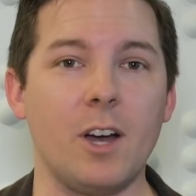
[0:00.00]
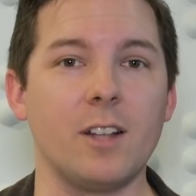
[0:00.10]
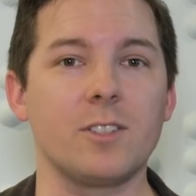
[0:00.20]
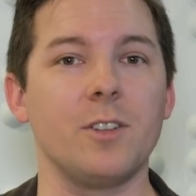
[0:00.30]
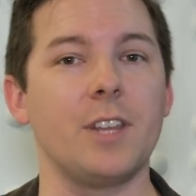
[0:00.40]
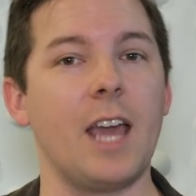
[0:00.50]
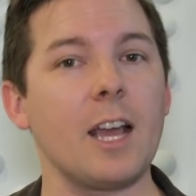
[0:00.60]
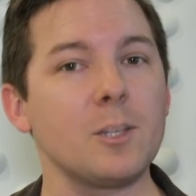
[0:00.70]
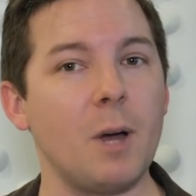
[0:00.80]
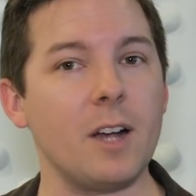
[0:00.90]
console, the
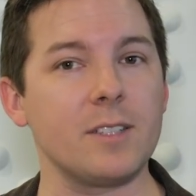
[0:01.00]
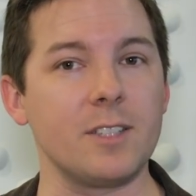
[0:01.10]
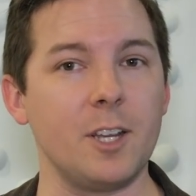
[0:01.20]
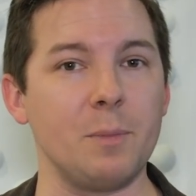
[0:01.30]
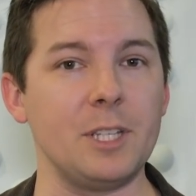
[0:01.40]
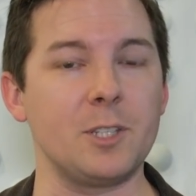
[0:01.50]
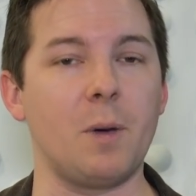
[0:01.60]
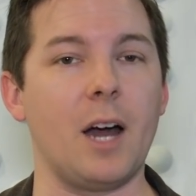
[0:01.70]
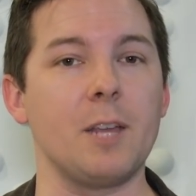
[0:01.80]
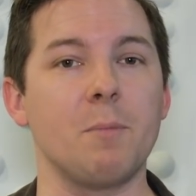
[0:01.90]
Xbox is going to be
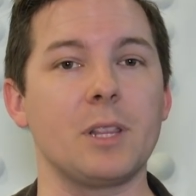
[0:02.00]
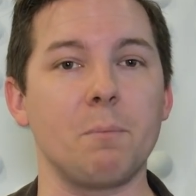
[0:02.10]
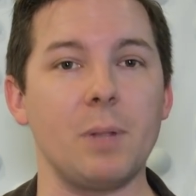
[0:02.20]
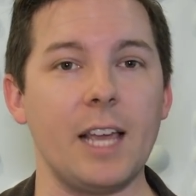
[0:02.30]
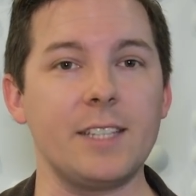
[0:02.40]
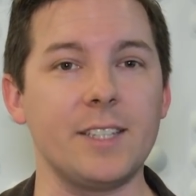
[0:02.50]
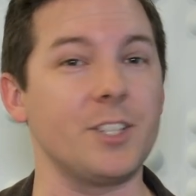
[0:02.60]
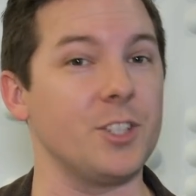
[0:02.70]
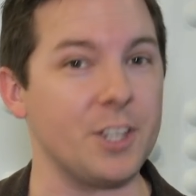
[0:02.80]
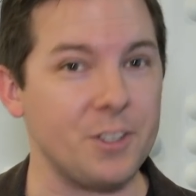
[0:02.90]
spotty, but the
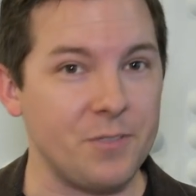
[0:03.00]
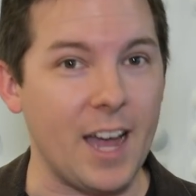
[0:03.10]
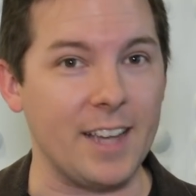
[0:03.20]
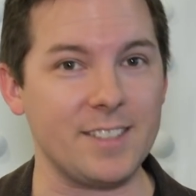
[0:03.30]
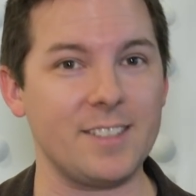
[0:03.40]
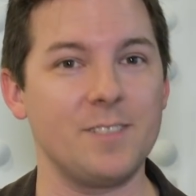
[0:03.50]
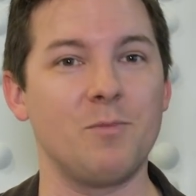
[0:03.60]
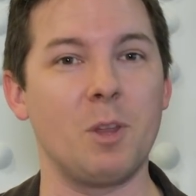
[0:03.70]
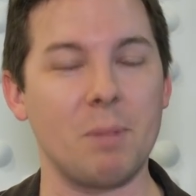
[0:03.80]
PlayStation, the device,